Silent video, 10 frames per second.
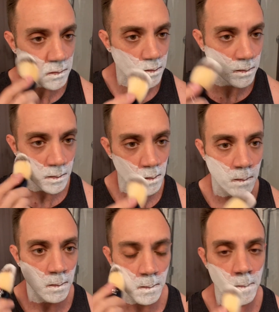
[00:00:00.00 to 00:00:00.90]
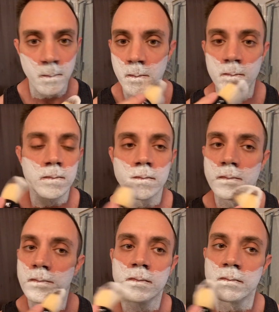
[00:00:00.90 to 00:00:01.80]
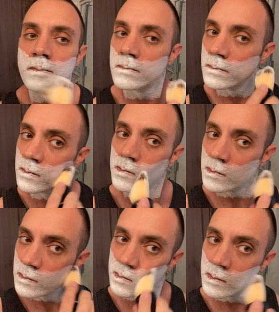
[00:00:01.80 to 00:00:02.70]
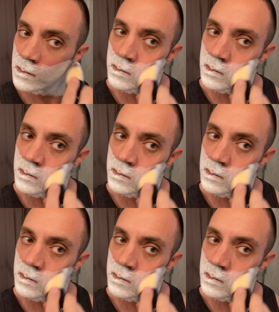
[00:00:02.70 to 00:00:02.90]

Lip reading: (silence)